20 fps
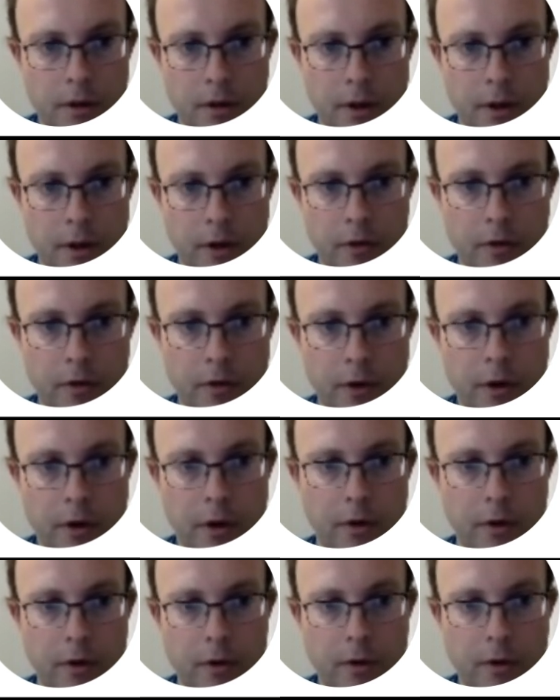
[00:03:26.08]
here's the
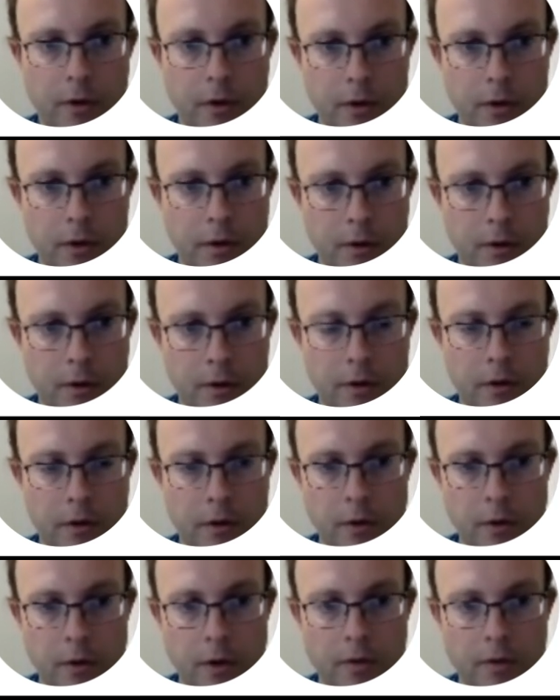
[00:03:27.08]
code.
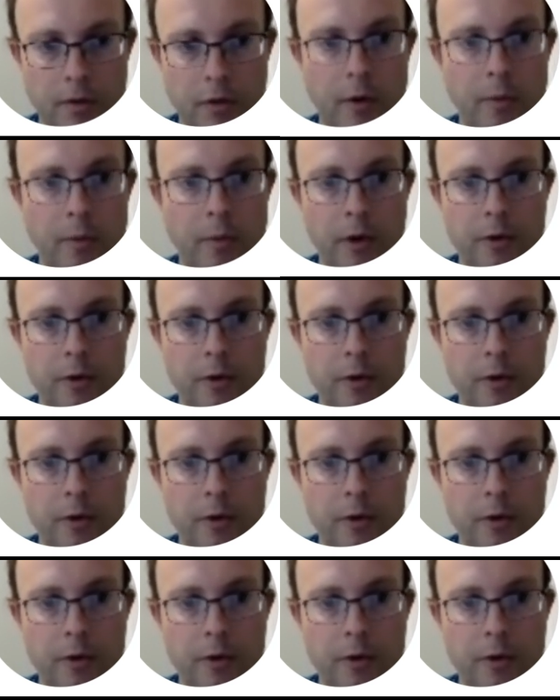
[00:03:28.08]
So we have C++,